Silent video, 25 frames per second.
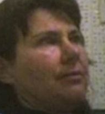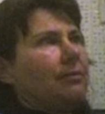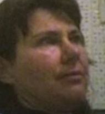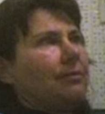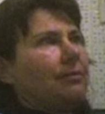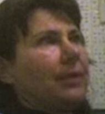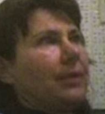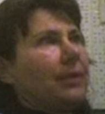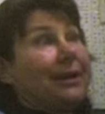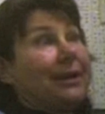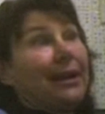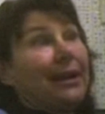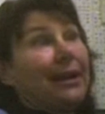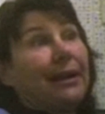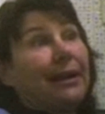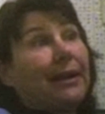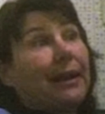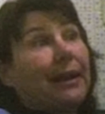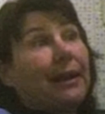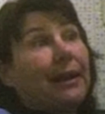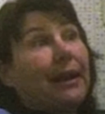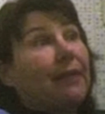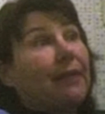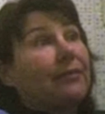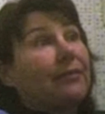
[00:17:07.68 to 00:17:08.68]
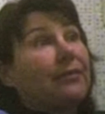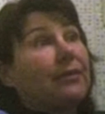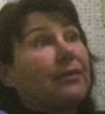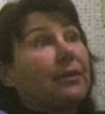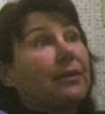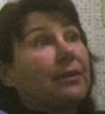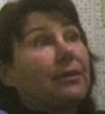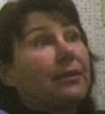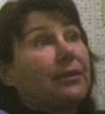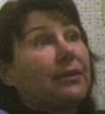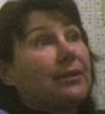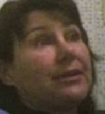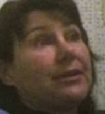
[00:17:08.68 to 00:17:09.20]
Again, I'd have
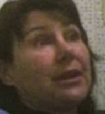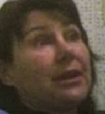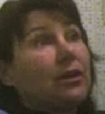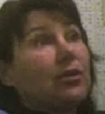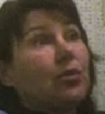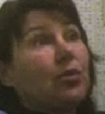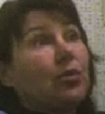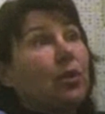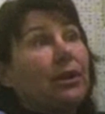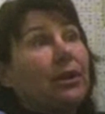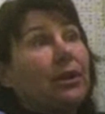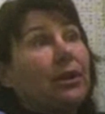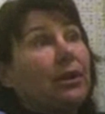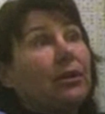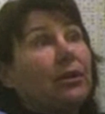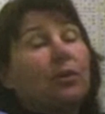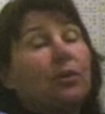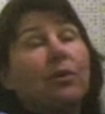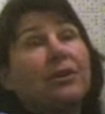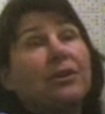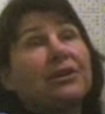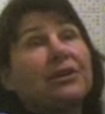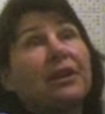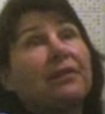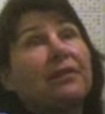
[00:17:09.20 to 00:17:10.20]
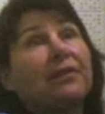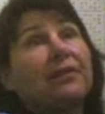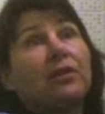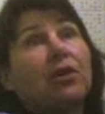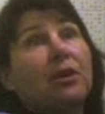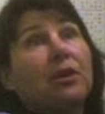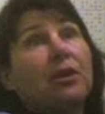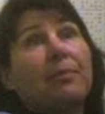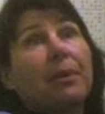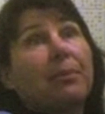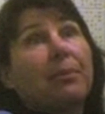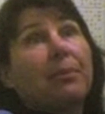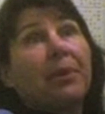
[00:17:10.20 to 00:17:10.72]
to tell you what year it was. I'd have to look at
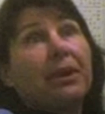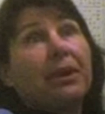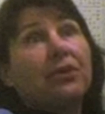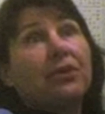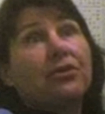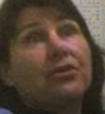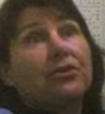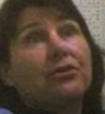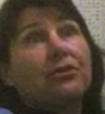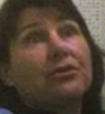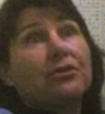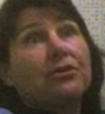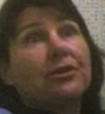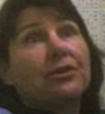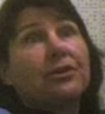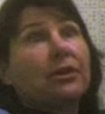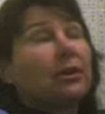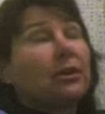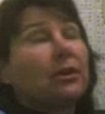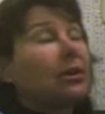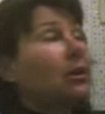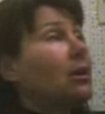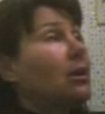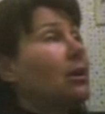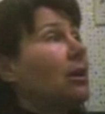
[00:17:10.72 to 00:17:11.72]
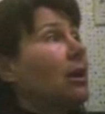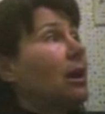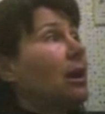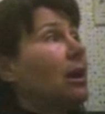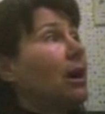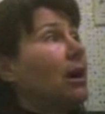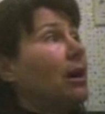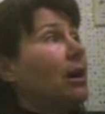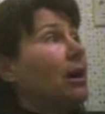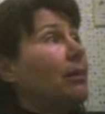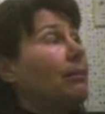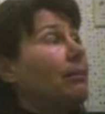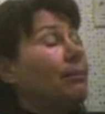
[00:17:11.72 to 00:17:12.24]
my pictures.
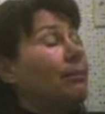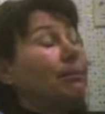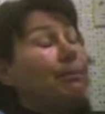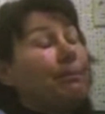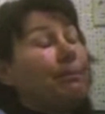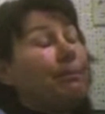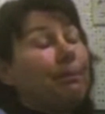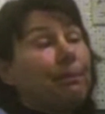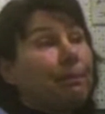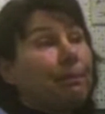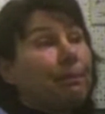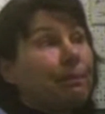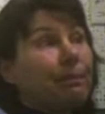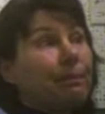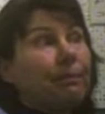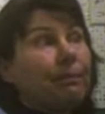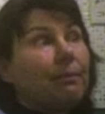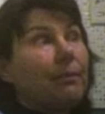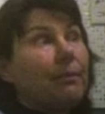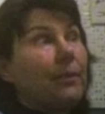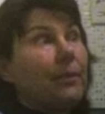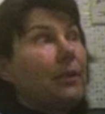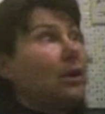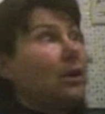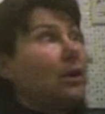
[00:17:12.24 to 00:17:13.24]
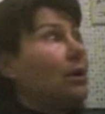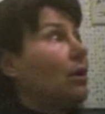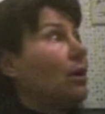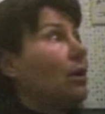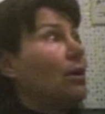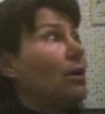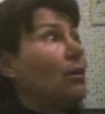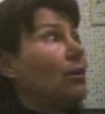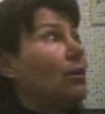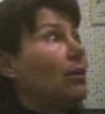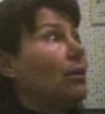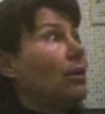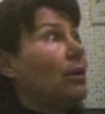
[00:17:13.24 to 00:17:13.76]
You
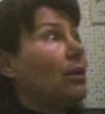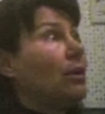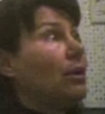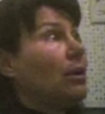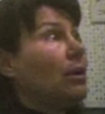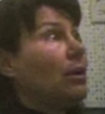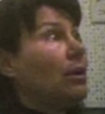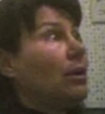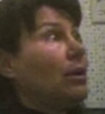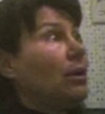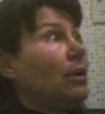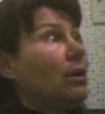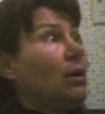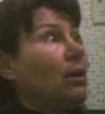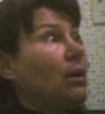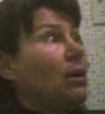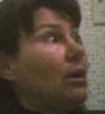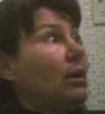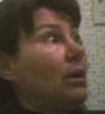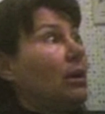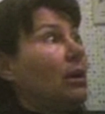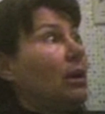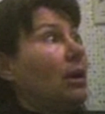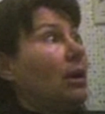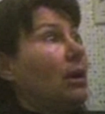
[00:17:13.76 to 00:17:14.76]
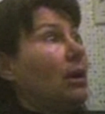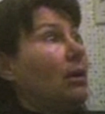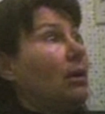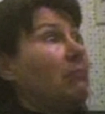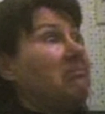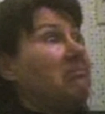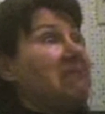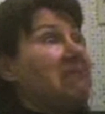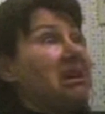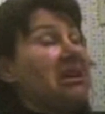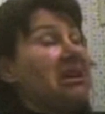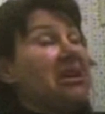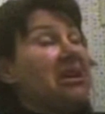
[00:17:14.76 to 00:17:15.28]
know,
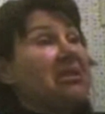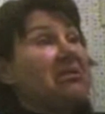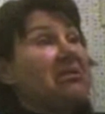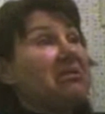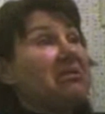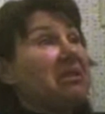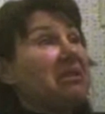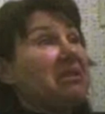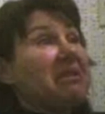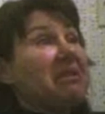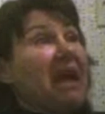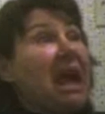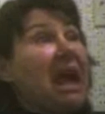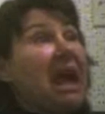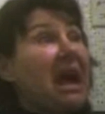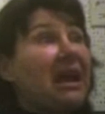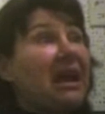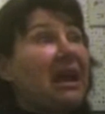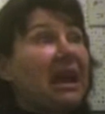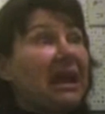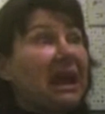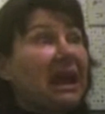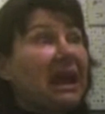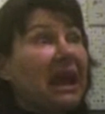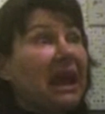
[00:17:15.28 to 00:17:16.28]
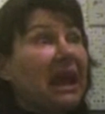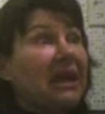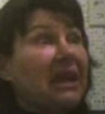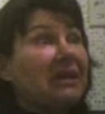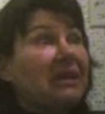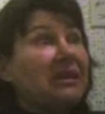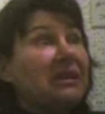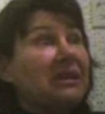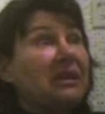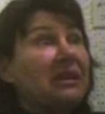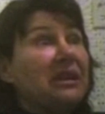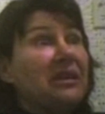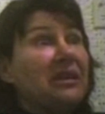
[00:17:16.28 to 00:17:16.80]
and other than that, I can't
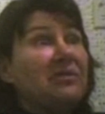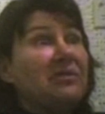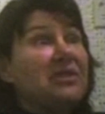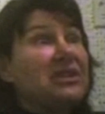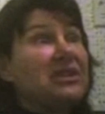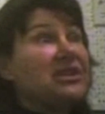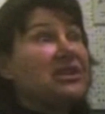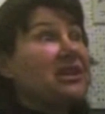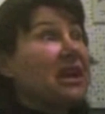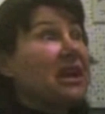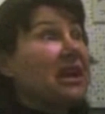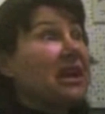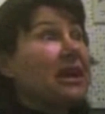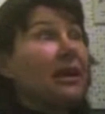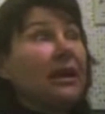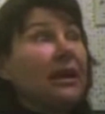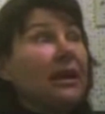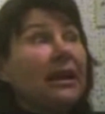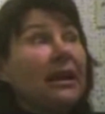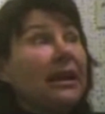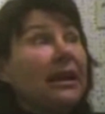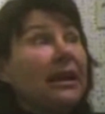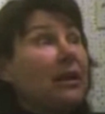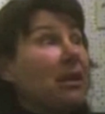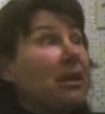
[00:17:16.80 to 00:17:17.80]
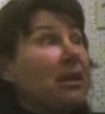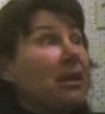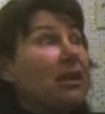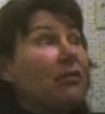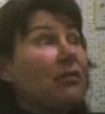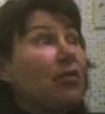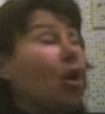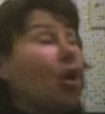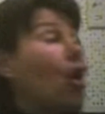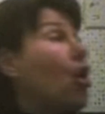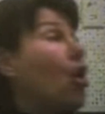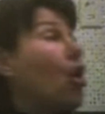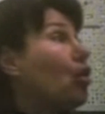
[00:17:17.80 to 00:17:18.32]
even say. He may have
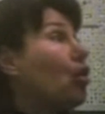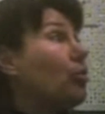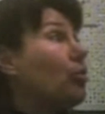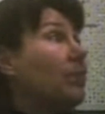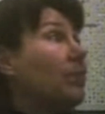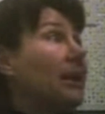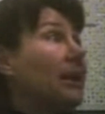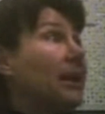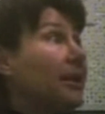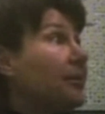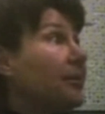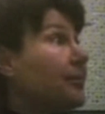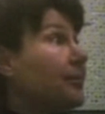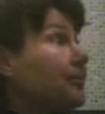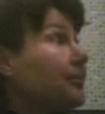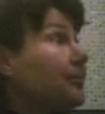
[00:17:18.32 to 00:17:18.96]
called me,